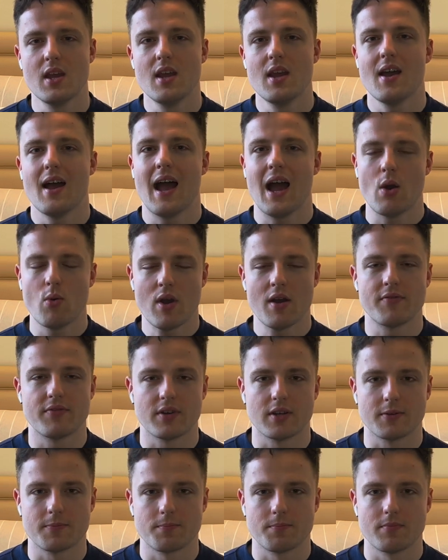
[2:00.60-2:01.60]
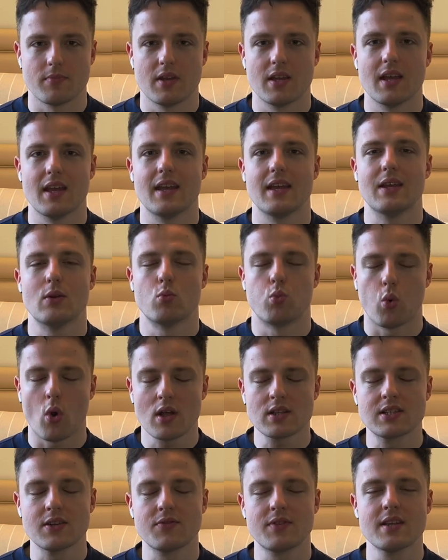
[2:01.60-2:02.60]
However,
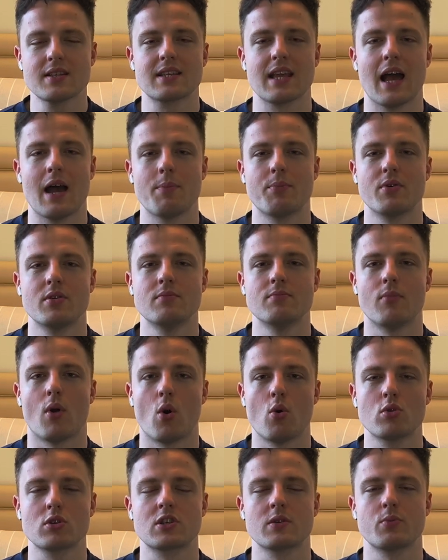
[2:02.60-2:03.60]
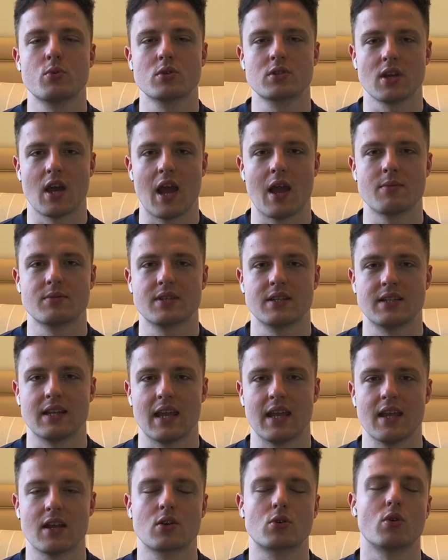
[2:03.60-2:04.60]
what if this happened multiple times a
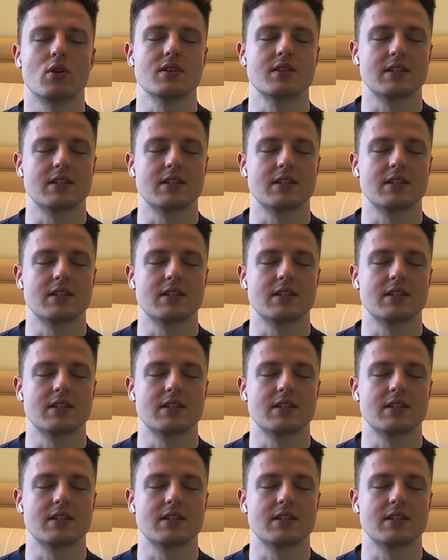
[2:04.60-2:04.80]
day across